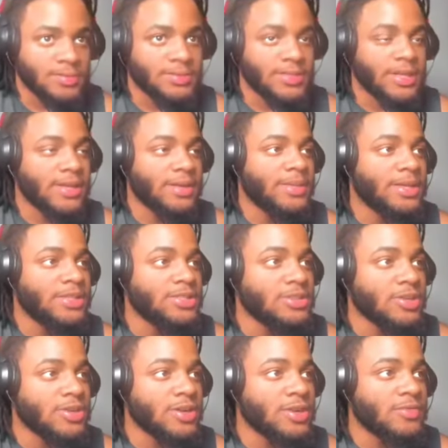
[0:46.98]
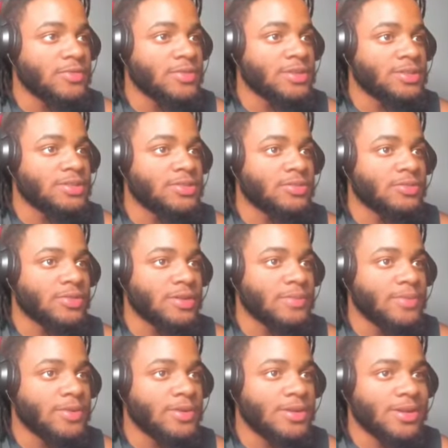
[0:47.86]
Bridges right out of the gate.
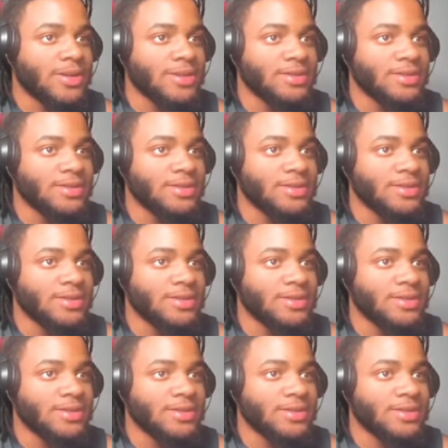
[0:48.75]
Short.